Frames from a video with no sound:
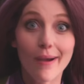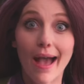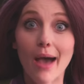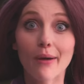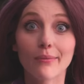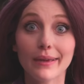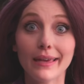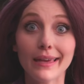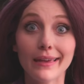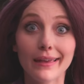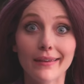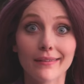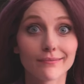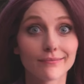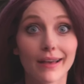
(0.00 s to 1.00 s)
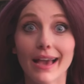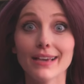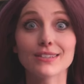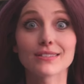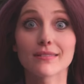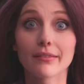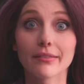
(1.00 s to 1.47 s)
Wowee! I
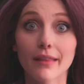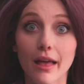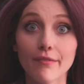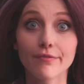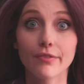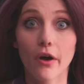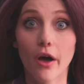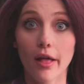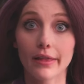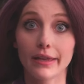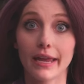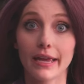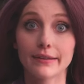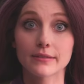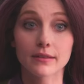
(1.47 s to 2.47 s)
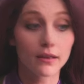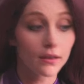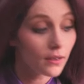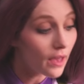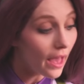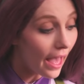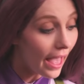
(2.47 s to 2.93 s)
just love the holidays.
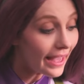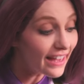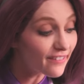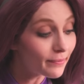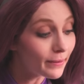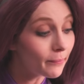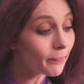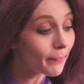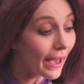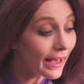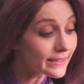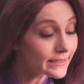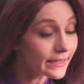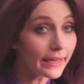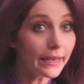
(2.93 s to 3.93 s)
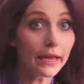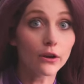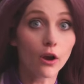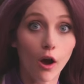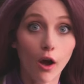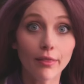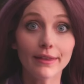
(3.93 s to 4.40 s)
I have been basking in
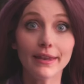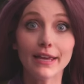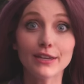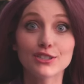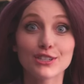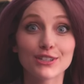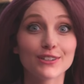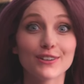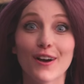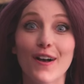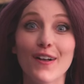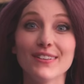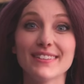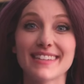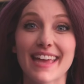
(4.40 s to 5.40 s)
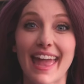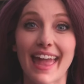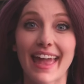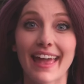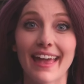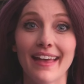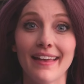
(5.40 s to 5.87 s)
holiday cheer all
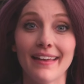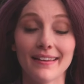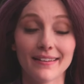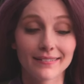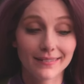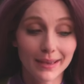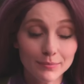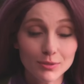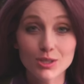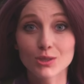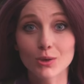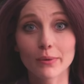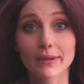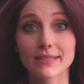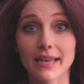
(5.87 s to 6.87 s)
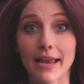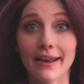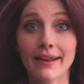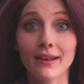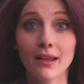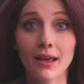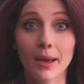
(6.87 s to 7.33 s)
day. I'm just so
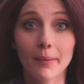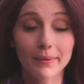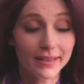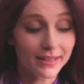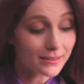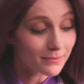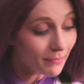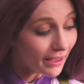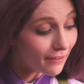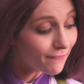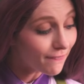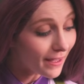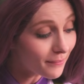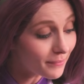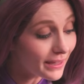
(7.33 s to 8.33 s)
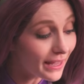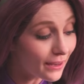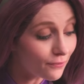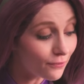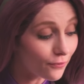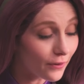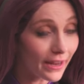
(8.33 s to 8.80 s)
excited because my family
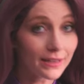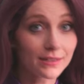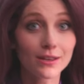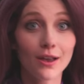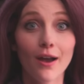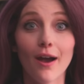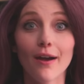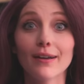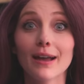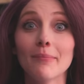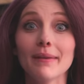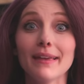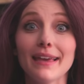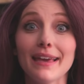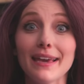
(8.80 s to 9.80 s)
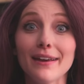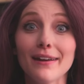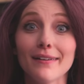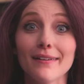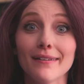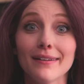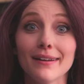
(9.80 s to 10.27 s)
and friends are coming
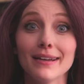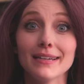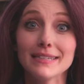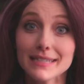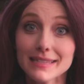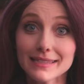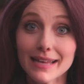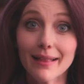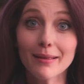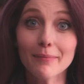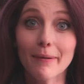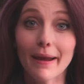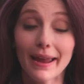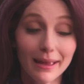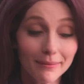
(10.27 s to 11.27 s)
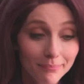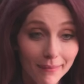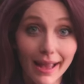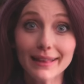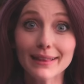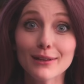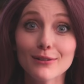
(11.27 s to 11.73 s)
here to celebrate in
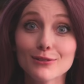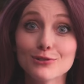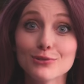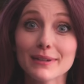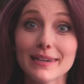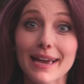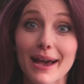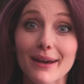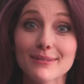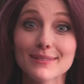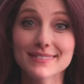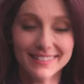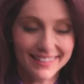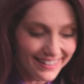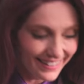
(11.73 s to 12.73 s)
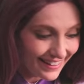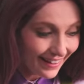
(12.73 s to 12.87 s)
my little treehouse,